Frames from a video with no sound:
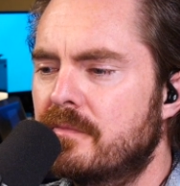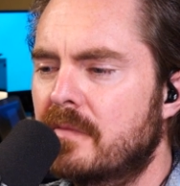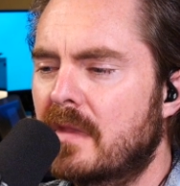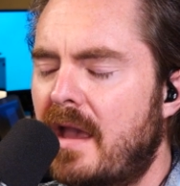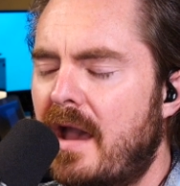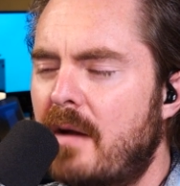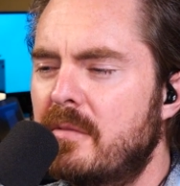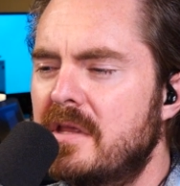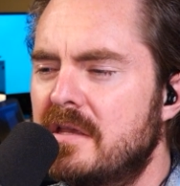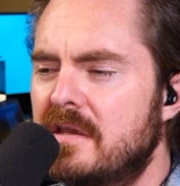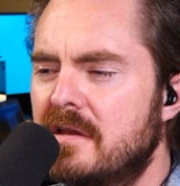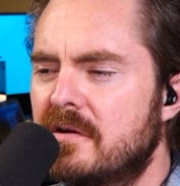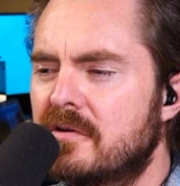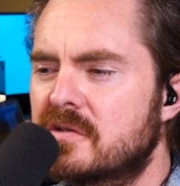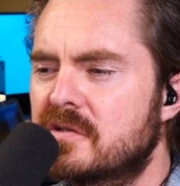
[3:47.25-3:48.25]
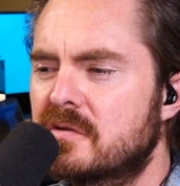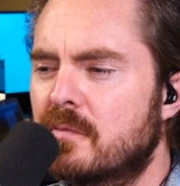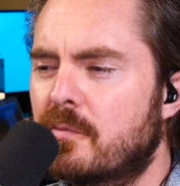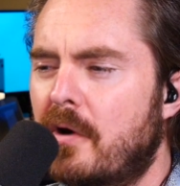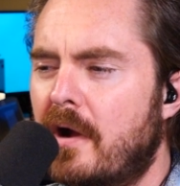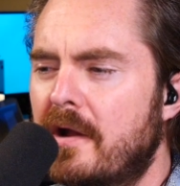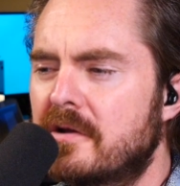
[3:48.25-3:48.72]
how many years
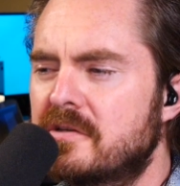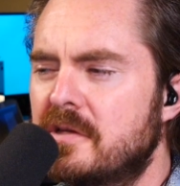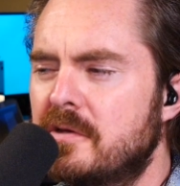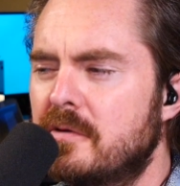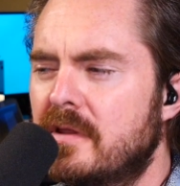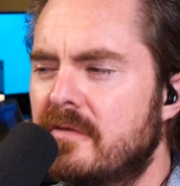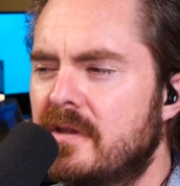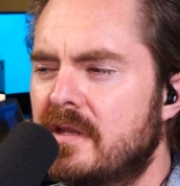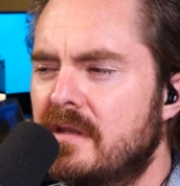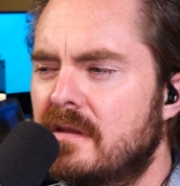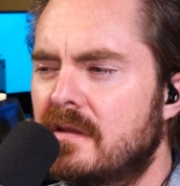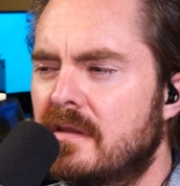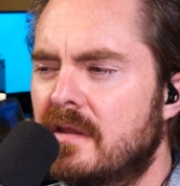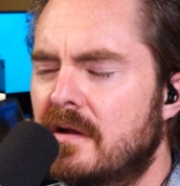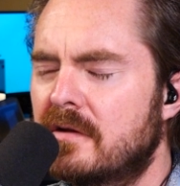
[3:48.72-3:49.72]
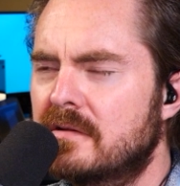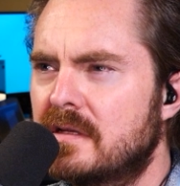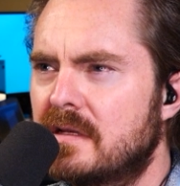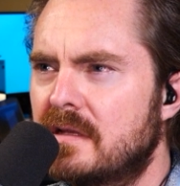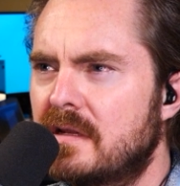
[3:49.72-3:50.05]
prior to you living there did it